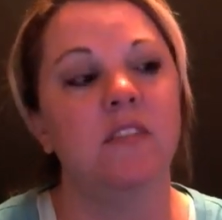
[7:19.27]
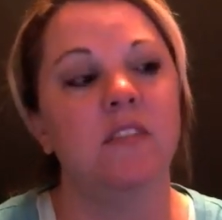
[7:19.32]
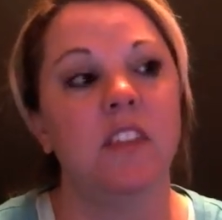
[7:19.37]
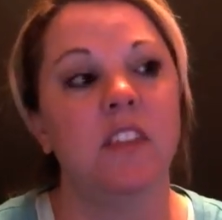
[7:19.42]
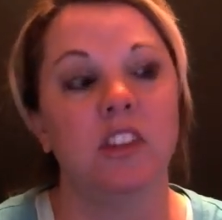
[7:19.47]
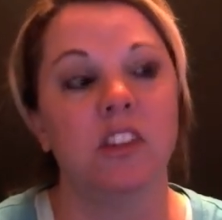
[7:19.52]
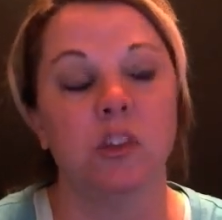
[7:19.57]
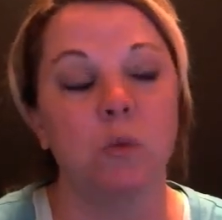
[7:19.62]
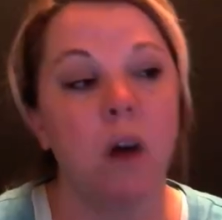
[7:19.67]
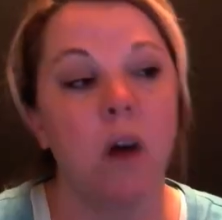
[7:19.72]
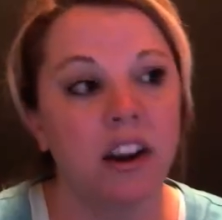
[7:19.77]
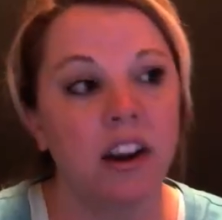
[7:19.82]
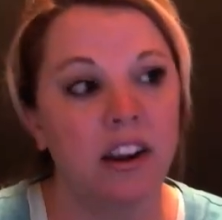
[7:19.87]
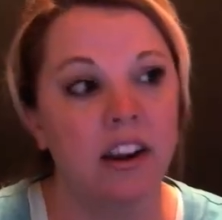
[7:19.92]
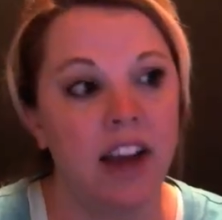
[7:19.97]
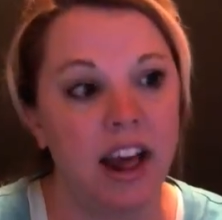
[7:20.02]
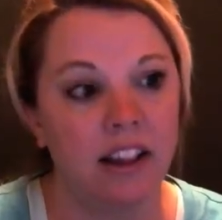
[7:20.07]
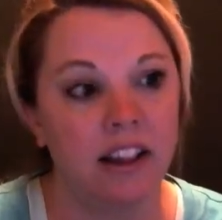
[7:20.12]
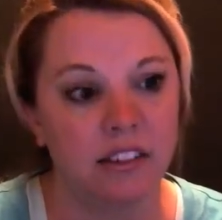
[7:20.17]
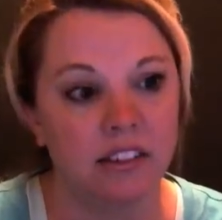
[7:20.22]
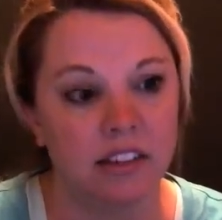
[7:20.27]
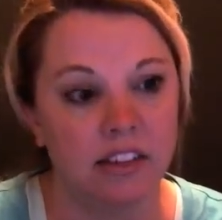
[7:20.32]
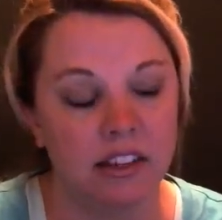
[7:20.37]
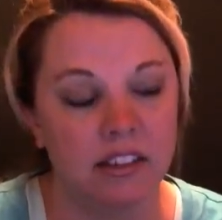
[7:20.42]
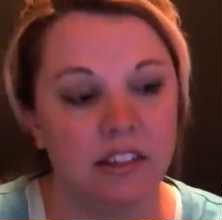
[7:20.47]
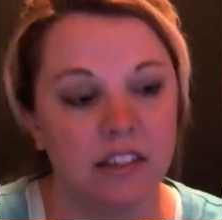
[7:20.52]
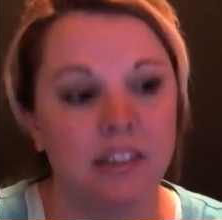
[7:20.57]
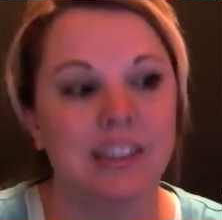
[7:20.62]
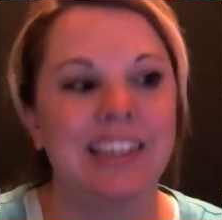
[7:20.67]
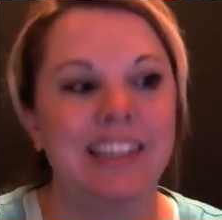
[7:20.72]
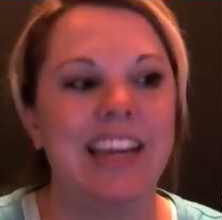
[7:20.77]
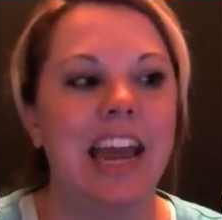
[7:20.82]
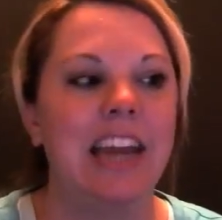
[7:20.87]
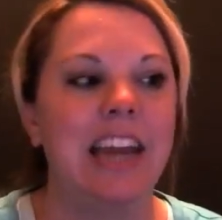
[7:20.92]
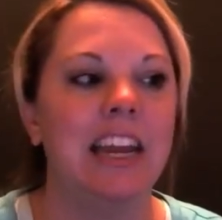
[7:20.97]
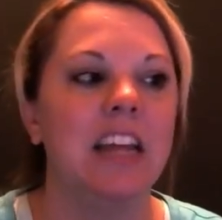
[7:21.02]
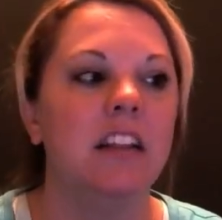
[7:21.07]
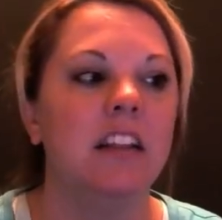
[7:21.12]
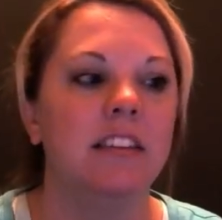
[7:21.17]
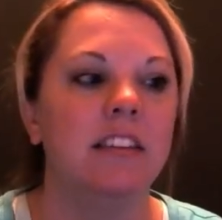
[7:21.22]
the SWOT analysis is to gain
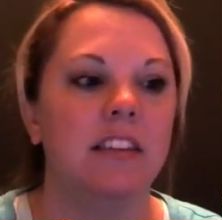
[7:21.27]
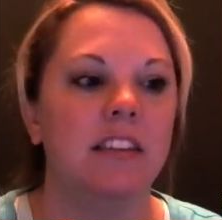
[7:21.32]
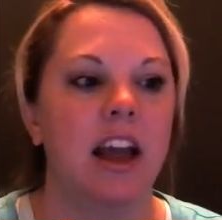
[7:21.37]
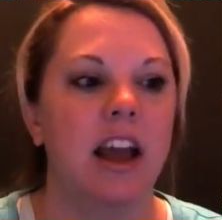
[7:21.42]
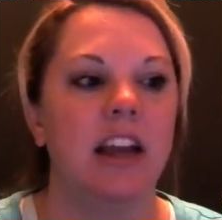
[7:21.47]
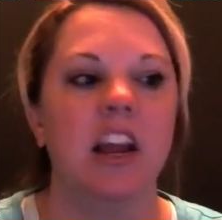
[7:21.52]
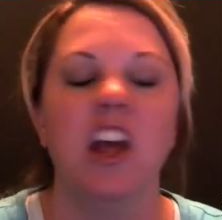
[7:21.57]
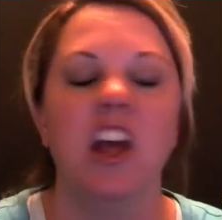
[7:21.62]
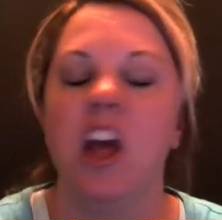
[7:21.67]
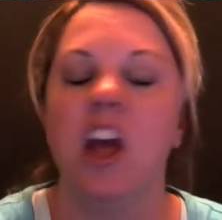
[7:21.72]
insight